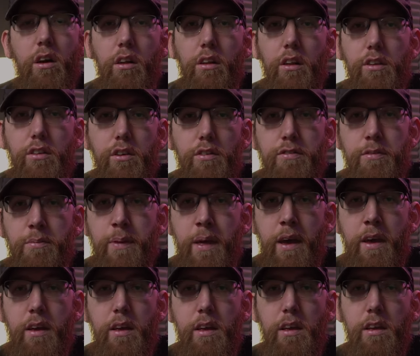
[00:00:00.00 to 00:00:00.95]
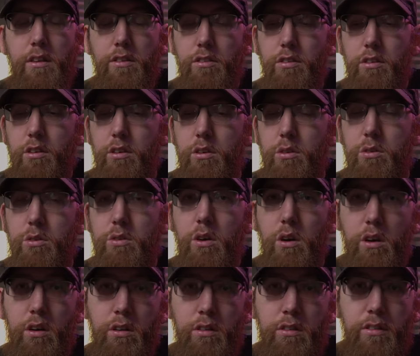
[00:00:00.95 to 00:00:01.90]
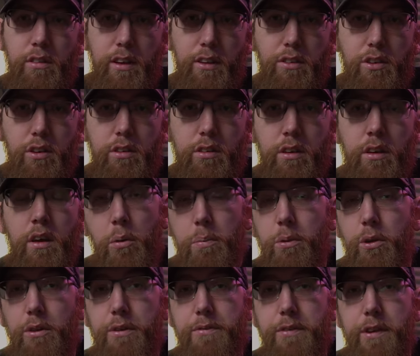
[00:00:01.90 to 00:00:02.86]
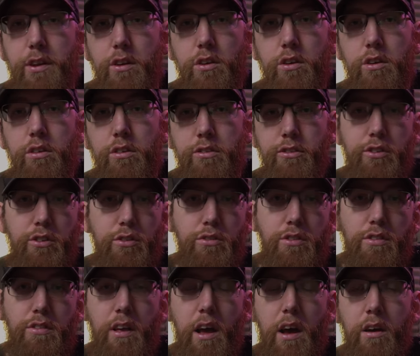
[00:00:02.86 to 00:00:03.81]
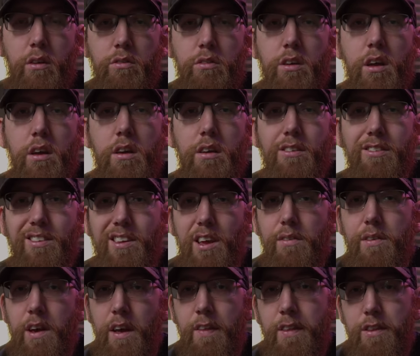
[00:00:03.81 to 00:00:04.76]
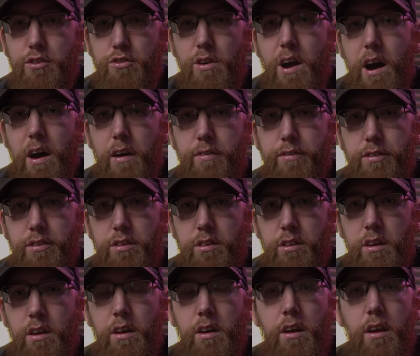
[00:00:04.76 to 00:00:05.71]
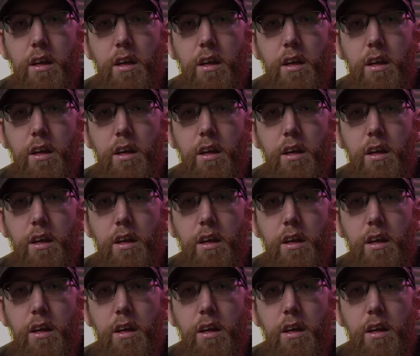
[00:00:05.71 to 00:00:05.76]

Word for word: All I do from there is go on TikTok, upload the video, choose the sound, save it in the drafts,